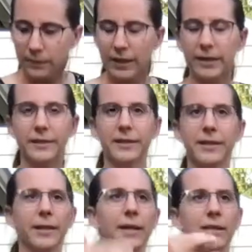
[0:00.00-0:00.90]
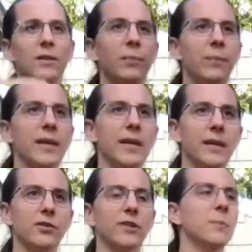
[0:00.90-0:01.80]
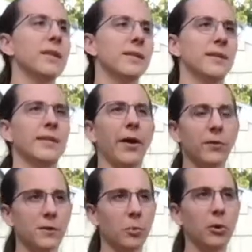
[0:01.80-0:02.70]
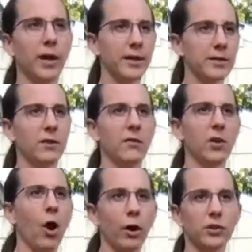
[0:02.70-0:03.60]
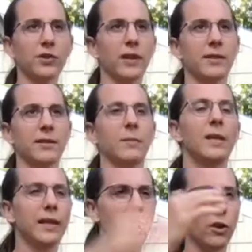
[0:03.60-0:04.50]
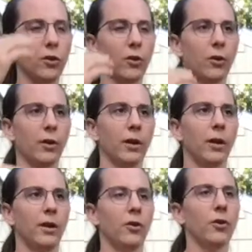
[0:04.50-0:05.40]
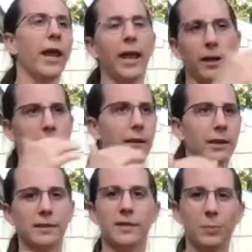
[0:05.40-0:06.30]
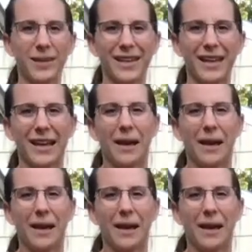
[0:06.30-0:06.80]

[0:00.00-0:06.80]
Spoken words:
It doesn't need to be, just because the sound is percussive and harsh, that doesn't mean that your hand needs to be.